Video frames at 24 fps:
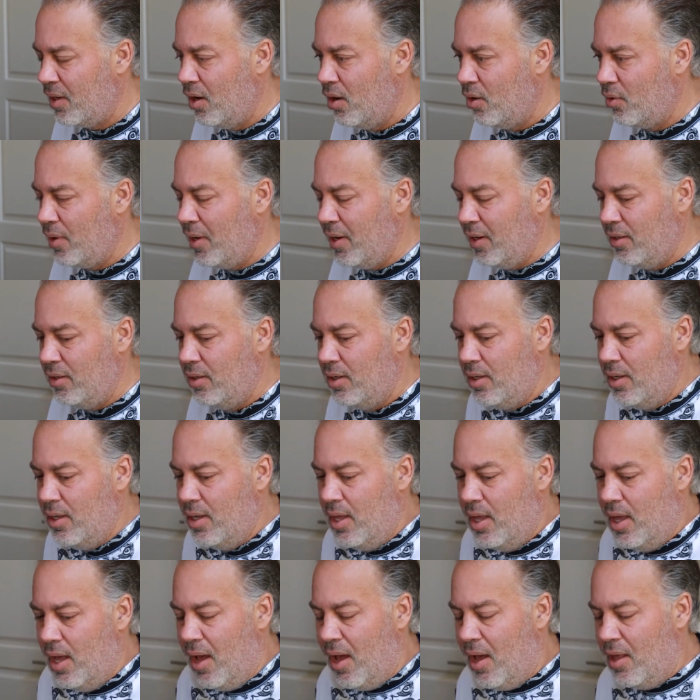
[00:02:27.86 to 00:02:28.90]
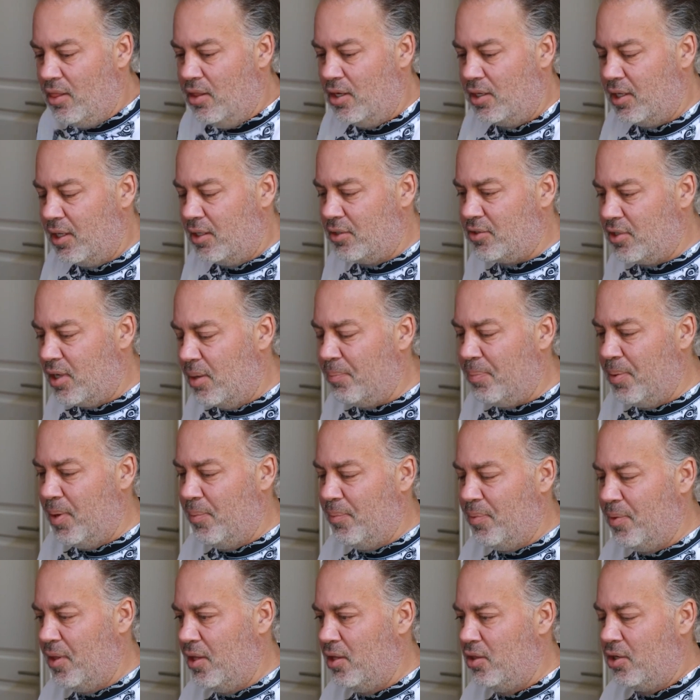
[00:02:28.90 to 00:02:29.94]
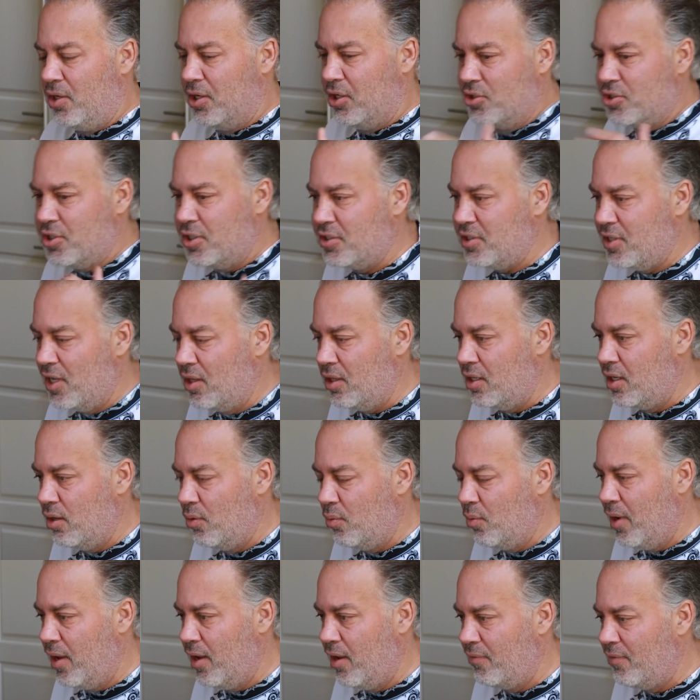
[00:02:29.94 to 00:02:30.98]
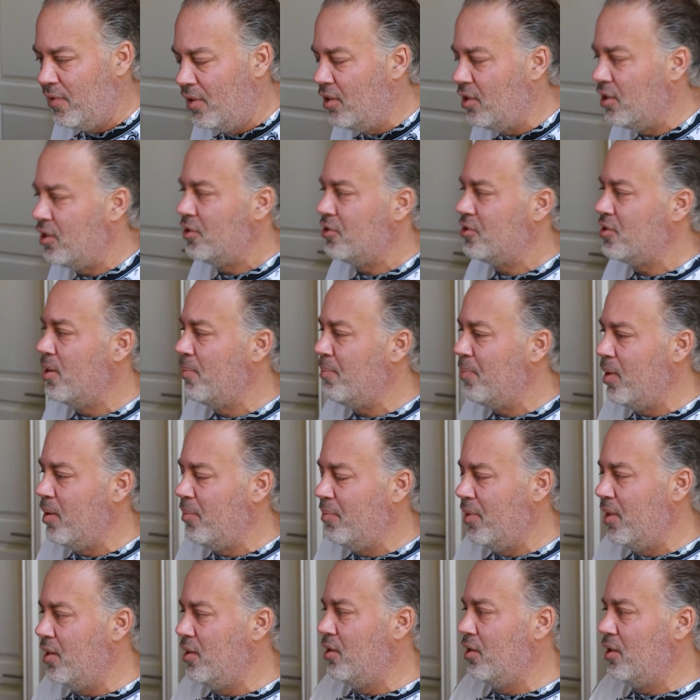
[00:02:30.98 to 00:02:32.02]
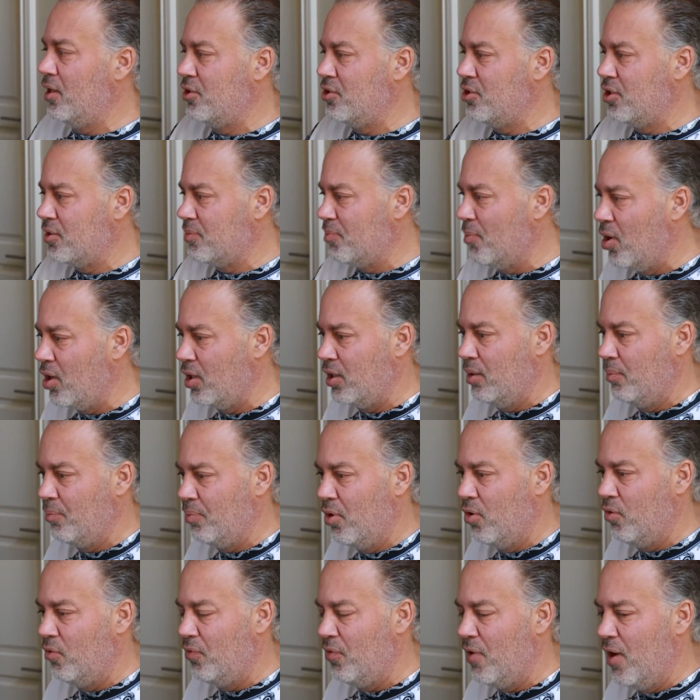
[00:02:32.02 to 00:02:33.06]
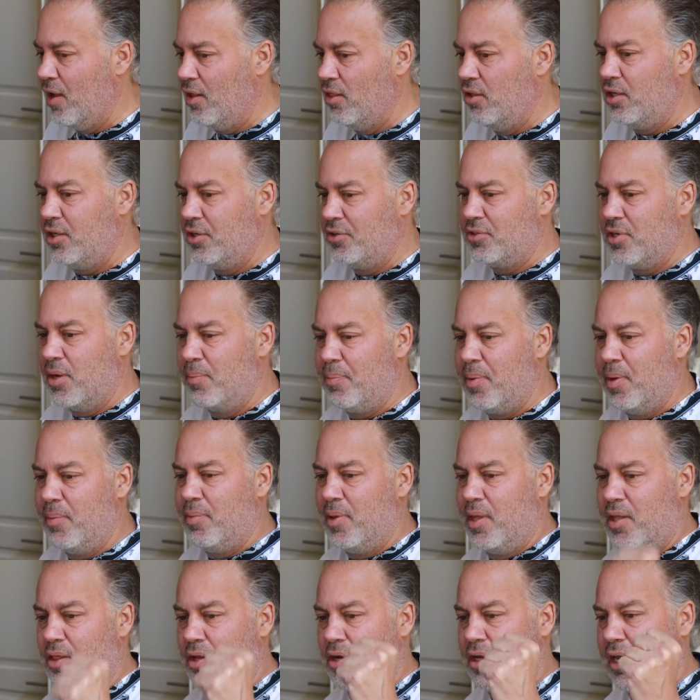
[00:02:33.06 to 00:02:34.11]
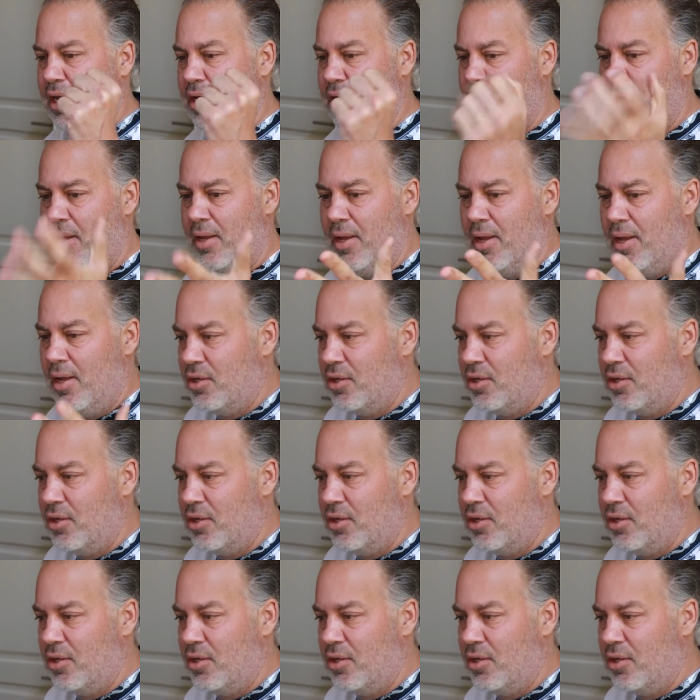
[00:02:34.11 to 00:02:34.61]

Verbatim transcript: All right. I look at some people, they look at just Elliott Wave. I look at some people, they look at just market profile. I look at some people, they look at